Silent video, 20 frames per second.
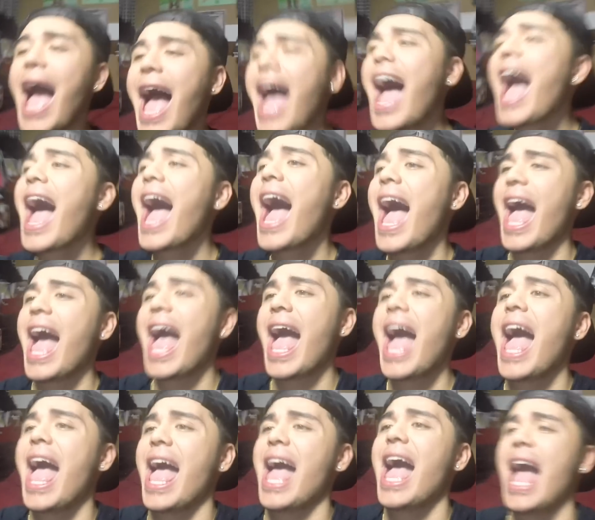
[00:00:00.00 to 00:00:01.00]
A a
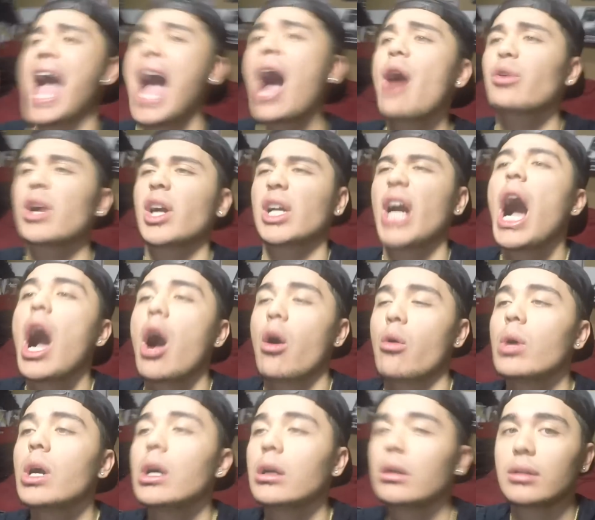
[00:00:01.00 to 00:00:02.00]
a
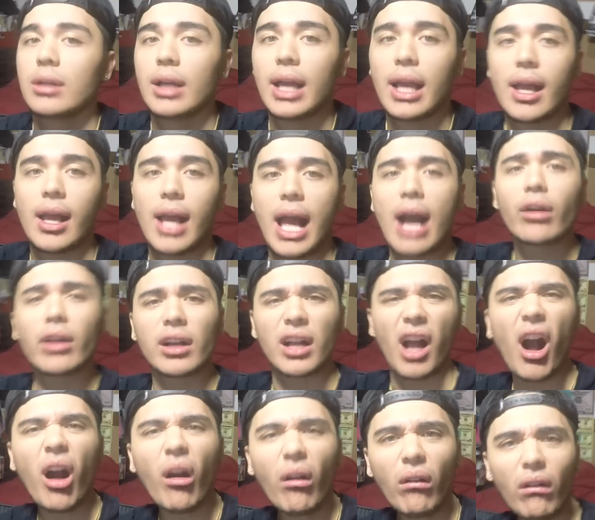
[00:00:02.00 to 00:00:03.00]
alcohol. A
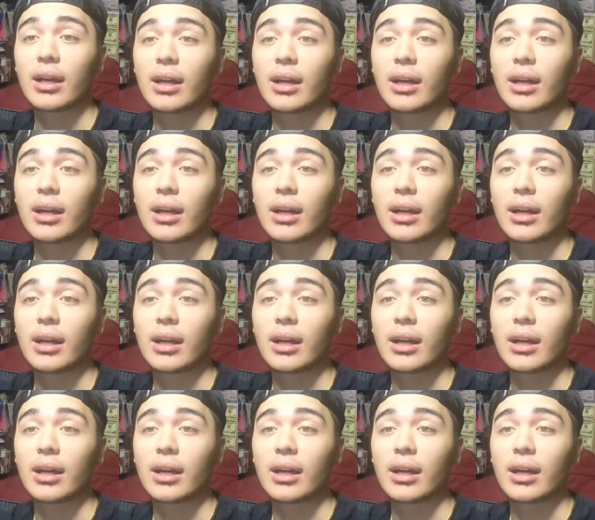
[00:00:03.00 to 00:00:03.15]
alcohol?